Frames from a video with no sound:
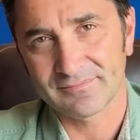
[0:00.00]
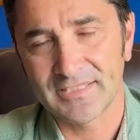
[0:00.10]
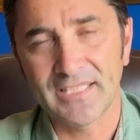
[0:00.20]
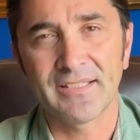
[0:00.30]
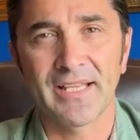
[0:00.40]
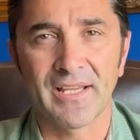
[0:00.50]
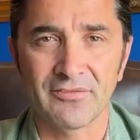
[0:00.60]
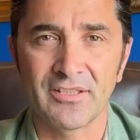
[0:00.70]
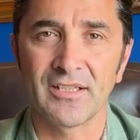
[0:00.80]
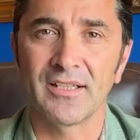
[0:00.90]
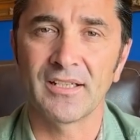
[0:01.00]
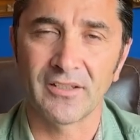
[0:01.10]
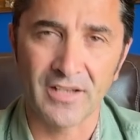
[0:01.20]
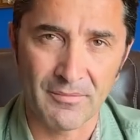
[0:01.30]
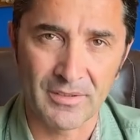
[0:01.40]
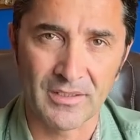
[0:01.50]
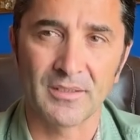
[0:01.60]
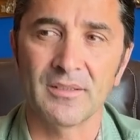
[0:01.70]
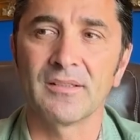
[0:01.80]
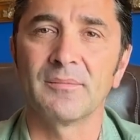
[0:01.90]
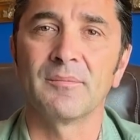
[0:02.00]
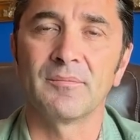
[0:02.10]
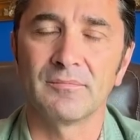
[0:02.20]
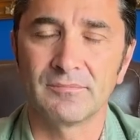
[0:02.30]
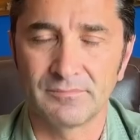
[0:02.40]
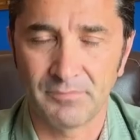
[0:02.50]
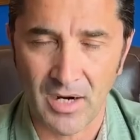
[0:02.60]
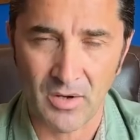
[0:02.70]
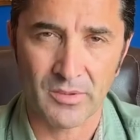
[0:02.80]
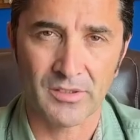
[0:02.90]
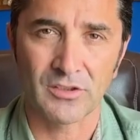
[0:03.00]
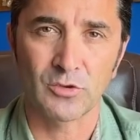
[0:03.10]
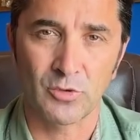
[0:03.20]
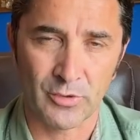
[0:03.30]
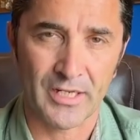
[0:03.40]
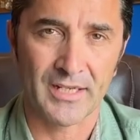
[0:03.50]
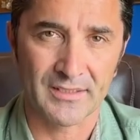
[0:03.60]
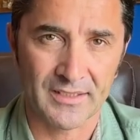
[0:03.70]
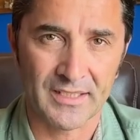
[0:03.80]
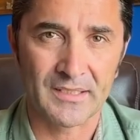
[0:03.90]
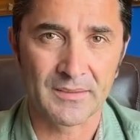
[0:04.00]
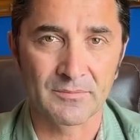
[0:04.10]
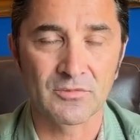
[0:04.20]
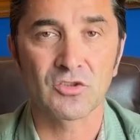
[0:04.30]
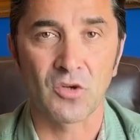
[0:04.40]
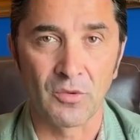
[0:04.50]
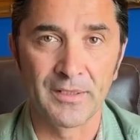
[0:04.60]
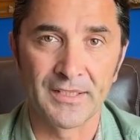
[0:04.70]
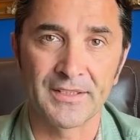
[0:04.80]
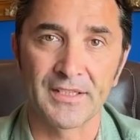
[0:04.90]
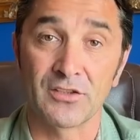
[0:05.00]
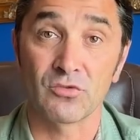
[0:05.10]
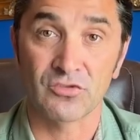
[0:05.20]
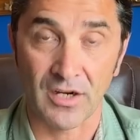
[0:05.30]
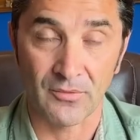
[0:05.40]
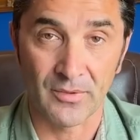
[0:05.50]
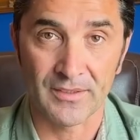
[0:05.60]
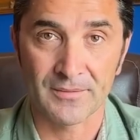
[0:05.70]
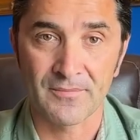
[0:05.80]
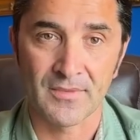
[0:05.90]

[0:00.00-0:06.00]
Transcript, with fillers: they didn't have the economic power to create a strong military to start with.